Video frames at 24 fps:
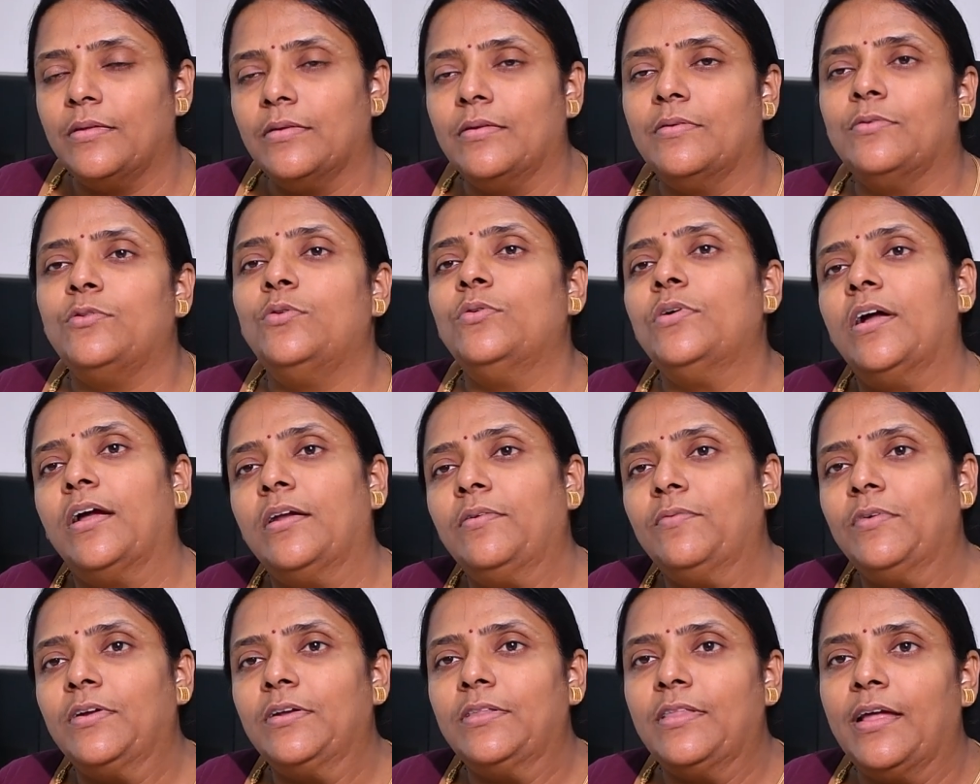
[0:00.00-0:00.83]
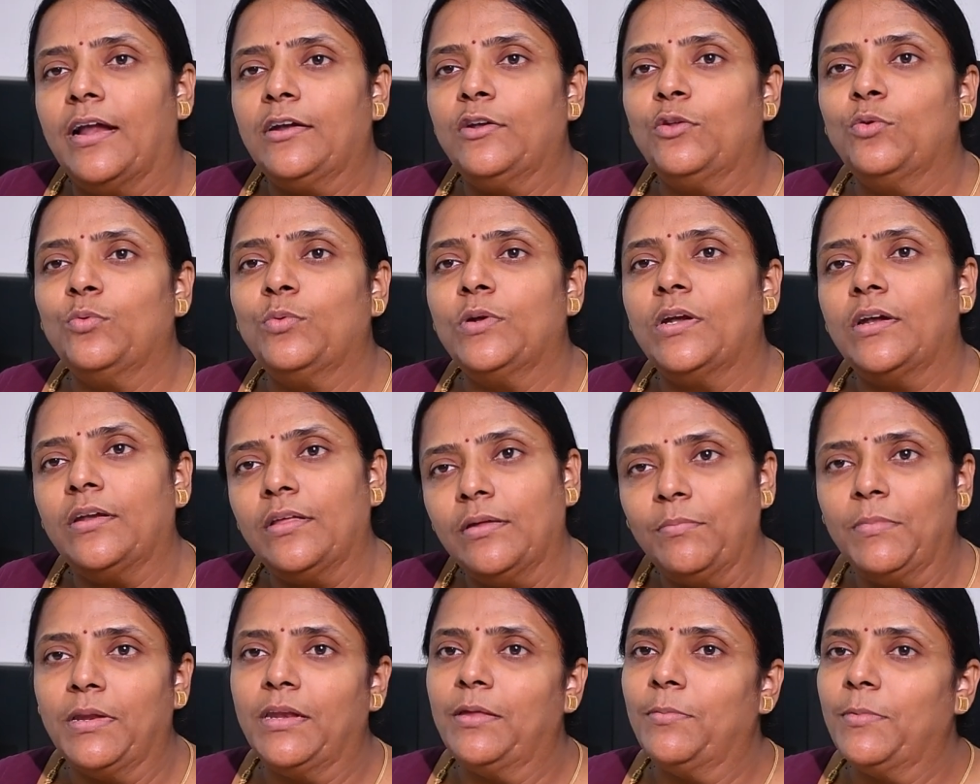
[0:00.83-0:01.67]
to convert that to
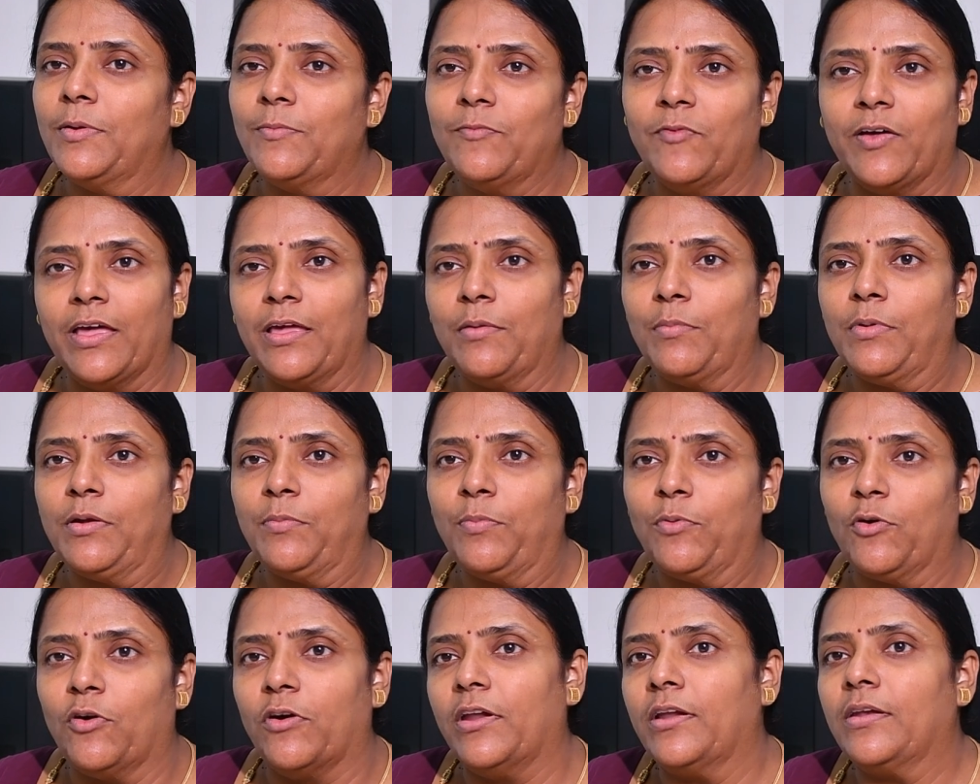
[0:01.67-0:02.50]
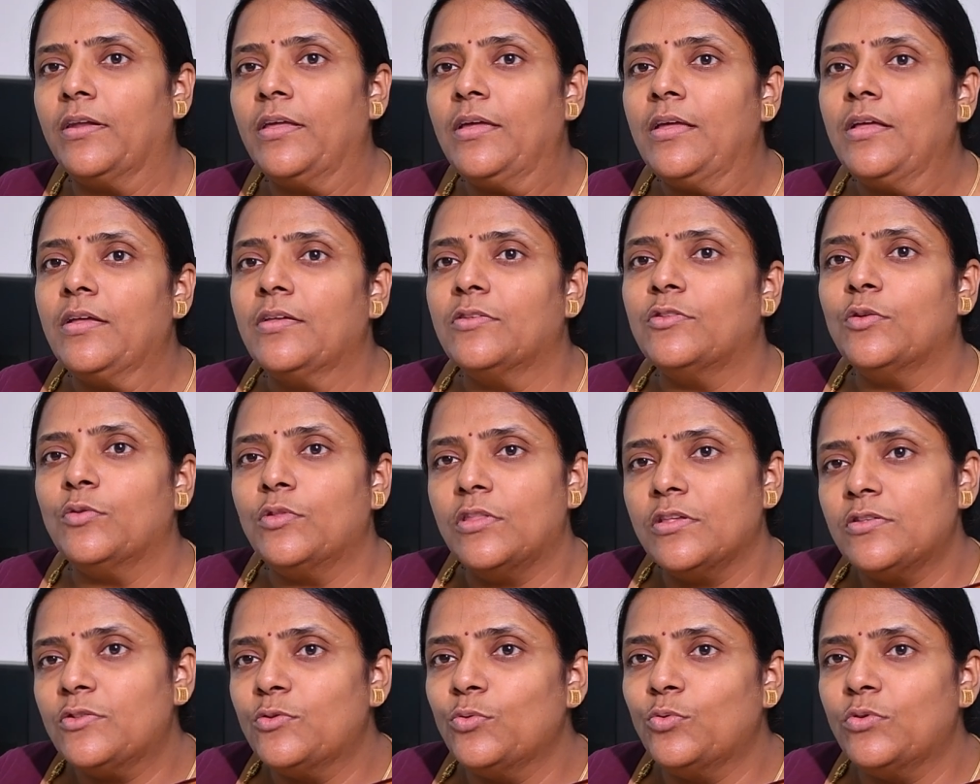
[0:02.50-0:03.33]
into minimum viable product. So
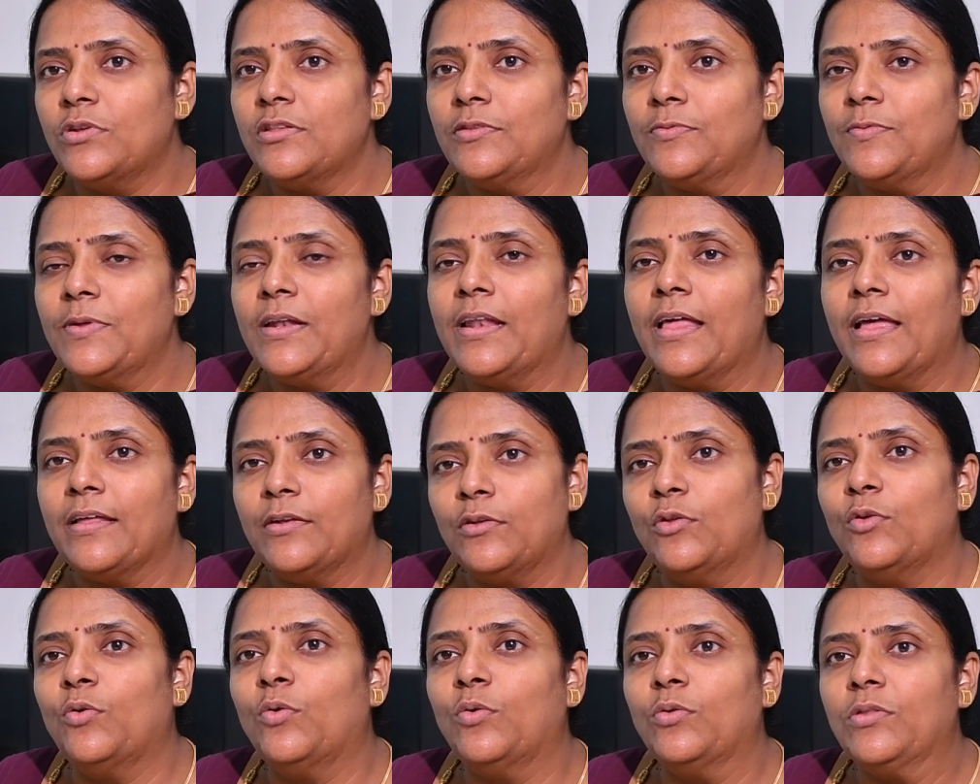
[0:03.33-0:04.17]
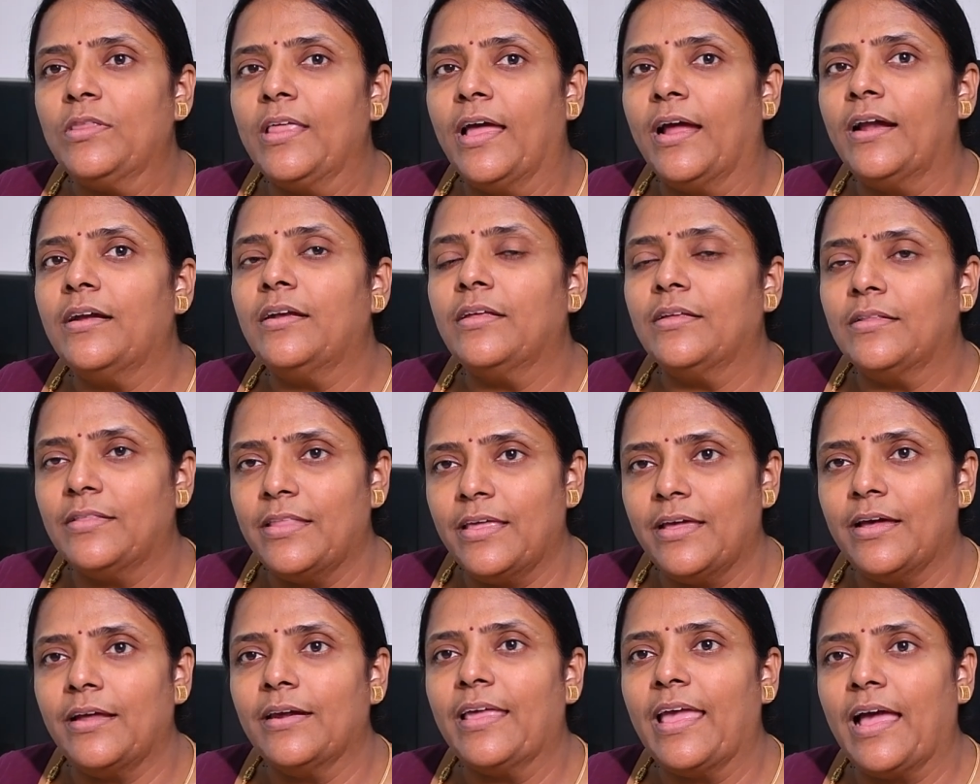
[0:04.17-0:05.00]
the students will know that
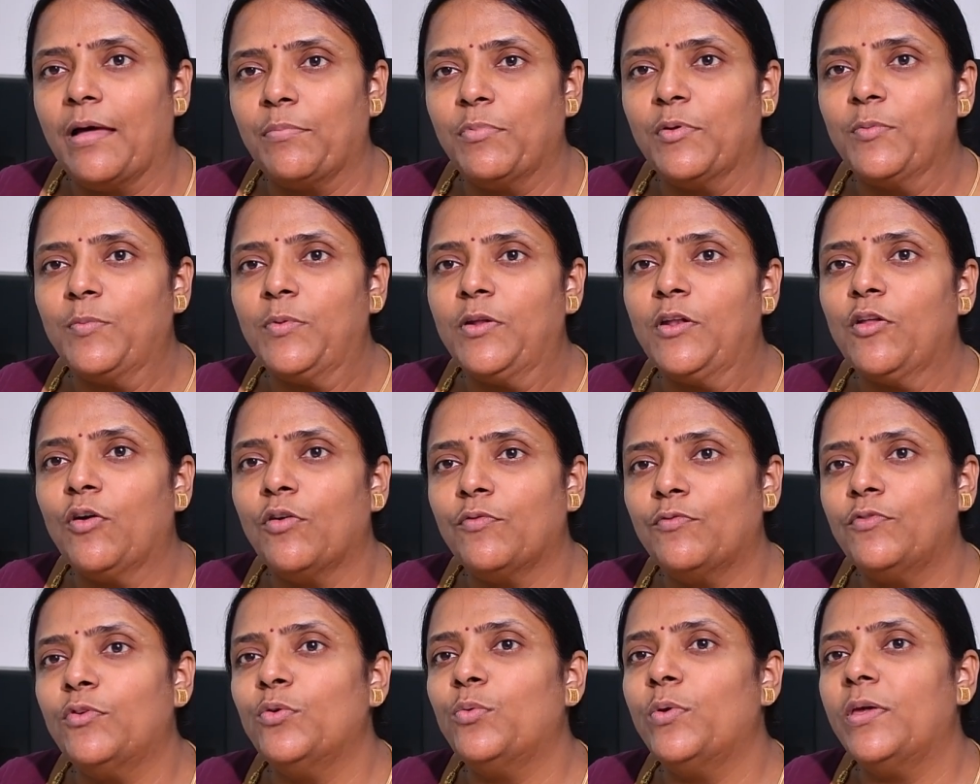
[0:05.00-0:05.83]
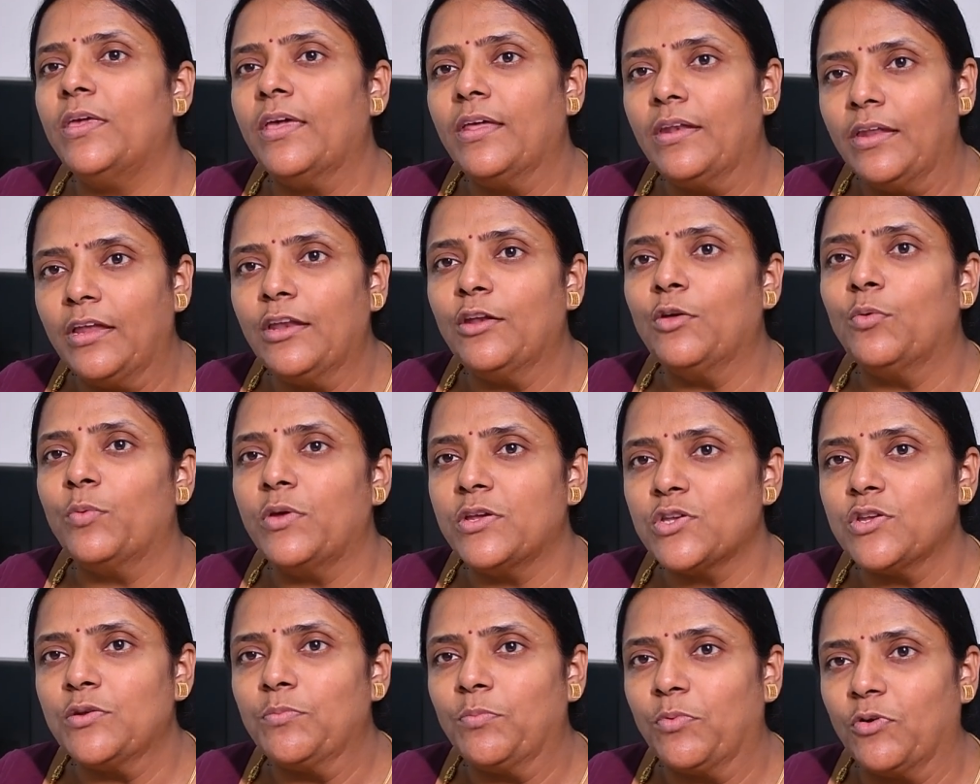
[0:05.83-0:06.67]
they are capable of doing an
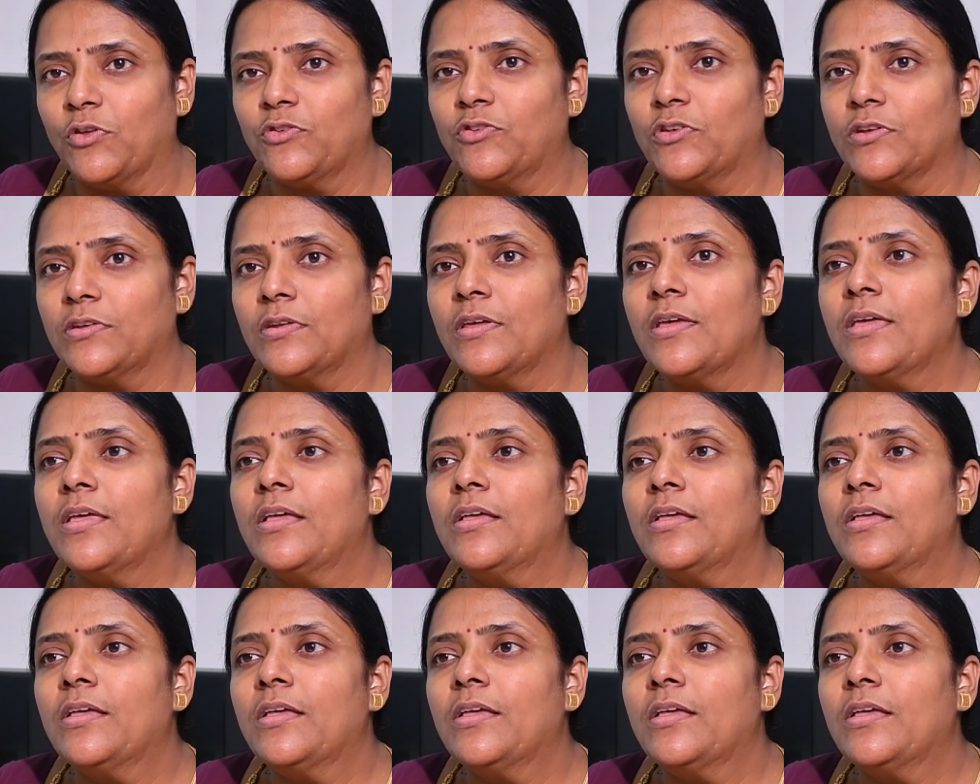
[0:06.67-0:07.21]
innovation project.